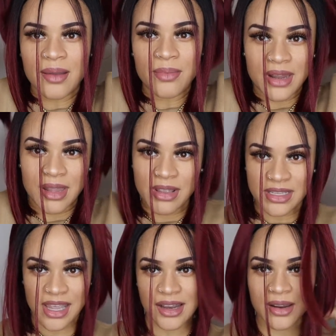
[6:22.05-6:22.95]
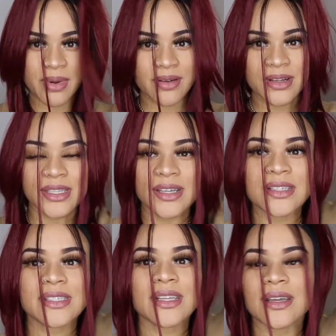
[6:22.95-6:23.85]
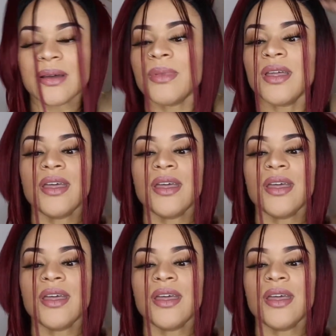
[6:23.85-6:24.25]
But let me tighten the ponytail some,